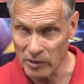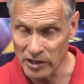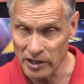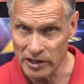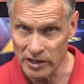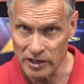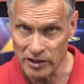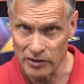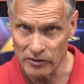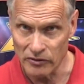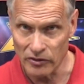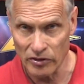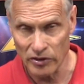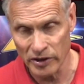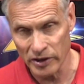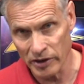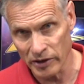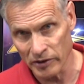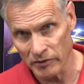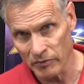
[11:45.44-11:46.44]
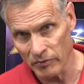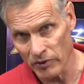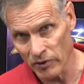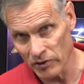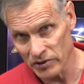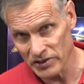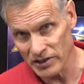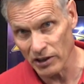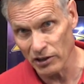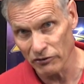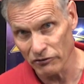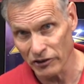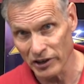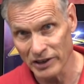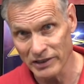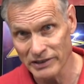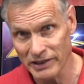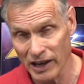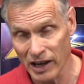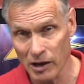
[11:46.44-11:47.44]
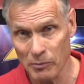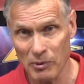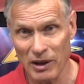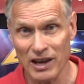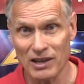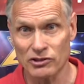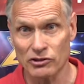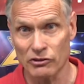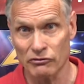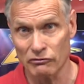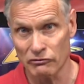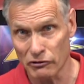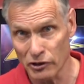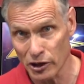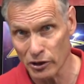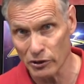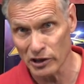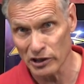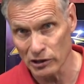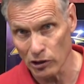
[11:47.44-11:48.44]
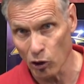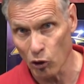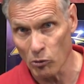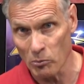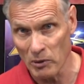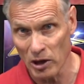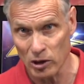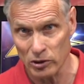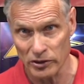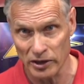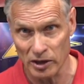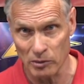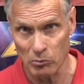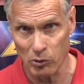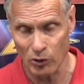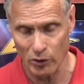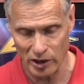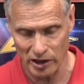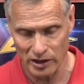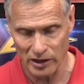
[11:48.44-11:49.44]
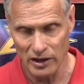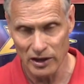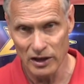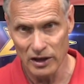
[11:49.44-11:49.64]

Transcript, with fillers: and the, the cellophane tape has a very low melting point.